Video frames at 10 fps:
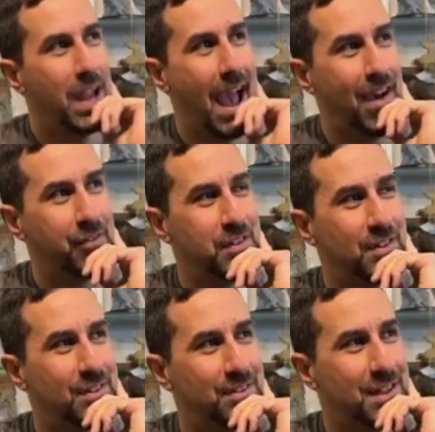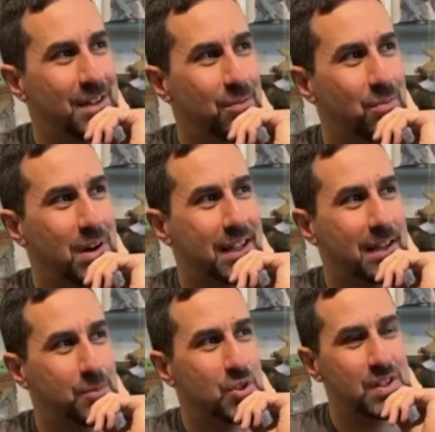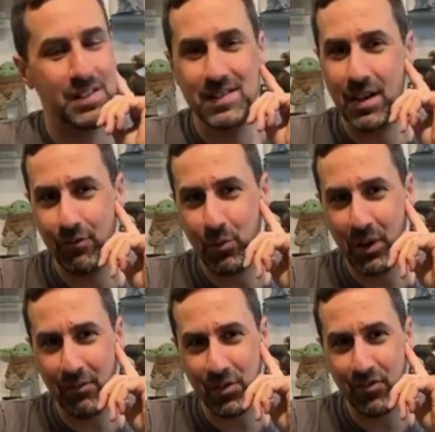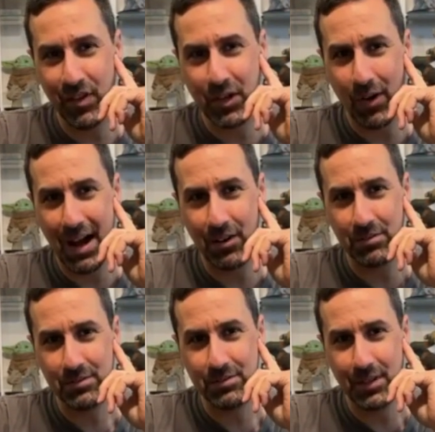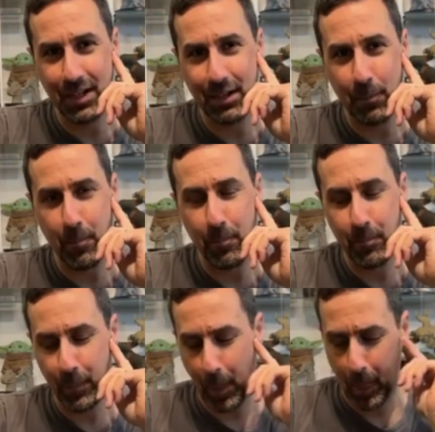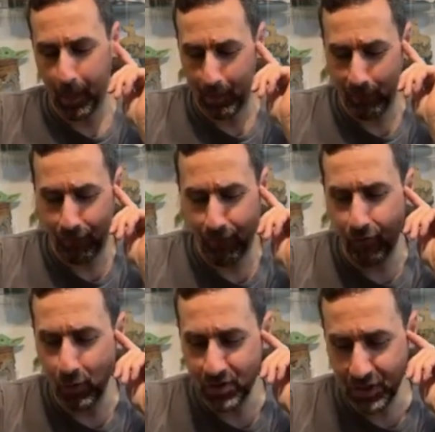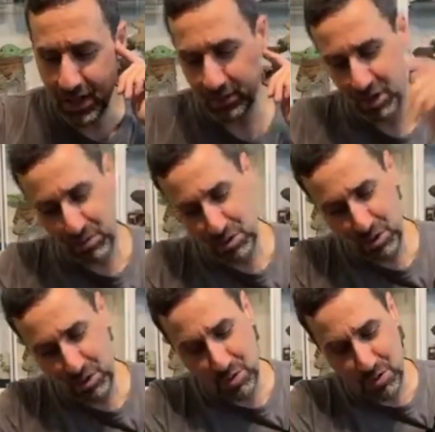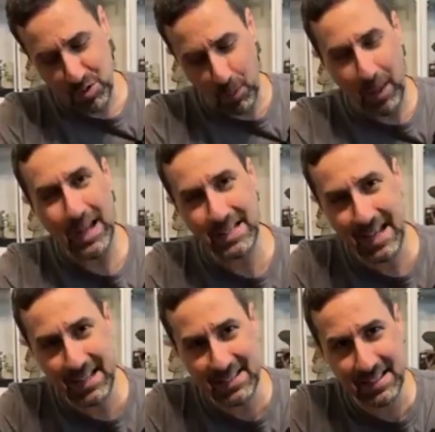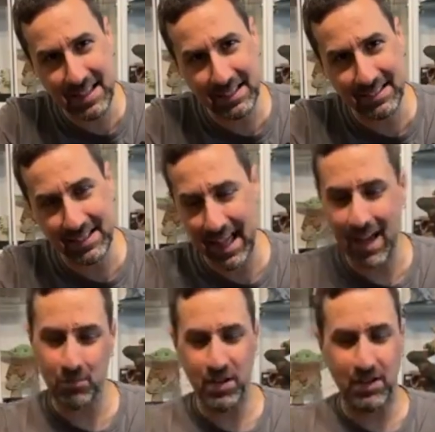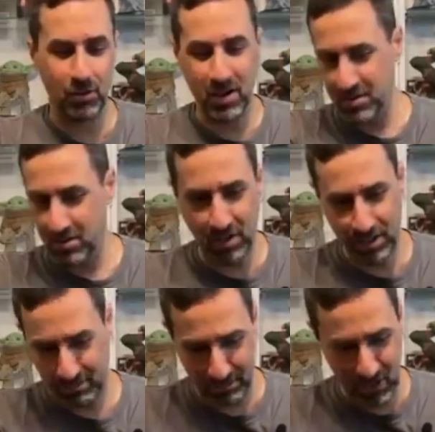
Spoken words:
We have to, when it comes to this stuff, we have to figure out. First, you do your paint tests and things like that, whatever other